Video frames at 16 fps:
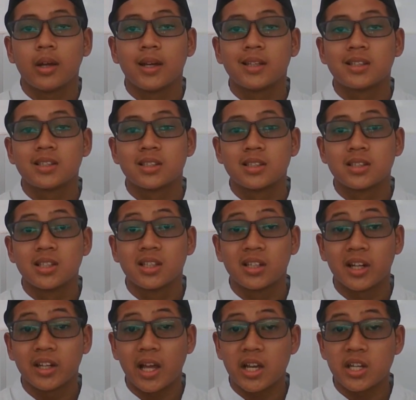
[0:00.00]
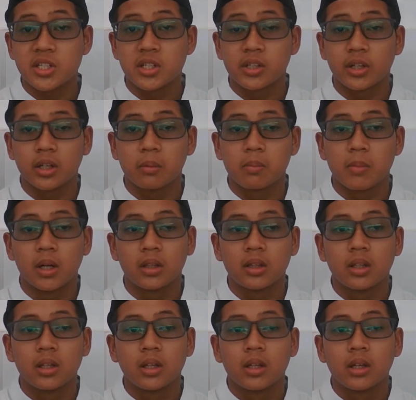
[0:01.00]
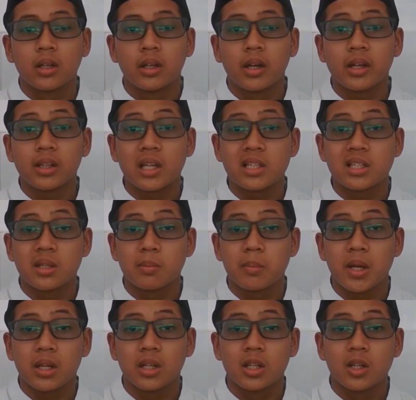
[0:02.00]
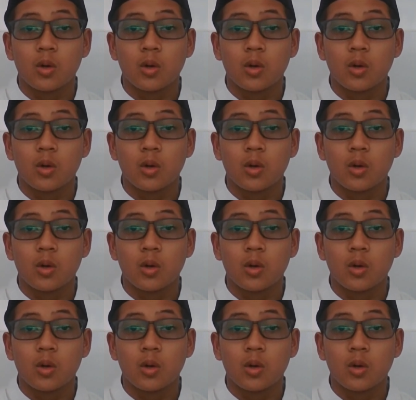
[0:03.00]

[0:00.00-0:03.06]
It's declared as shirk, but that isn't mean